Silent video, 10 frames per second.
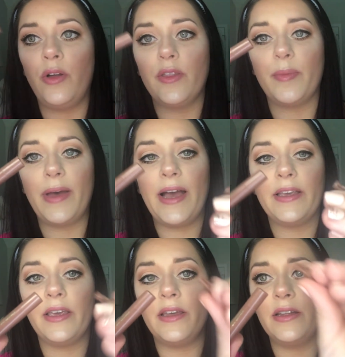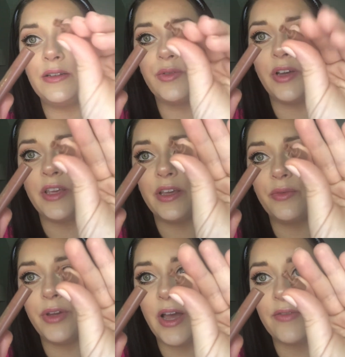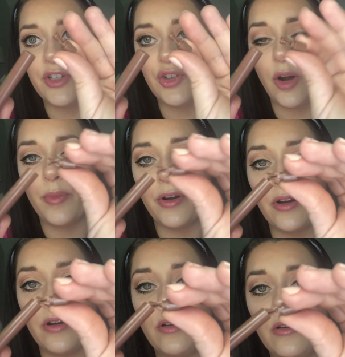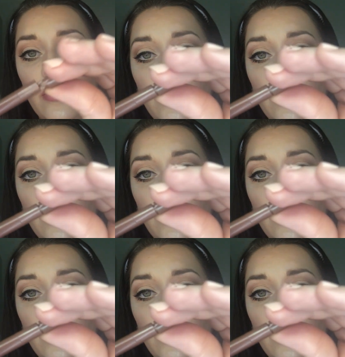on the back end, again, we have a sharpener,